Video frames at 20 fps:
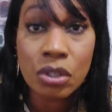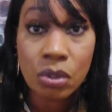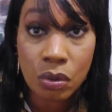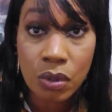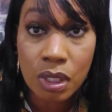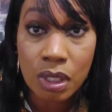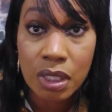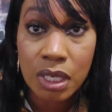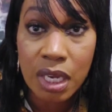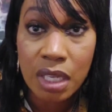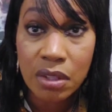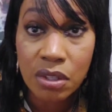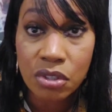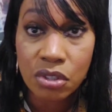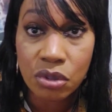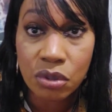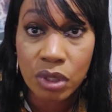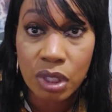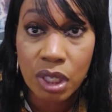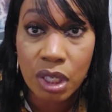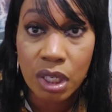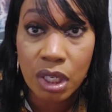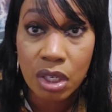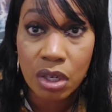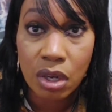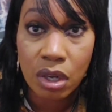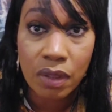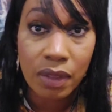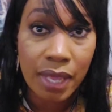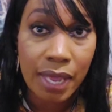to the date that you're
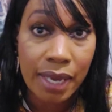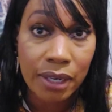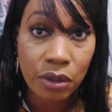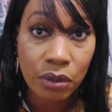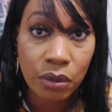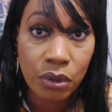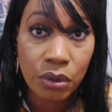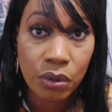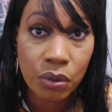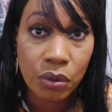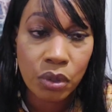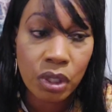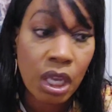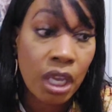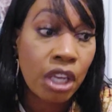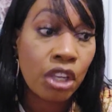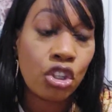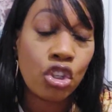getting on that cruise,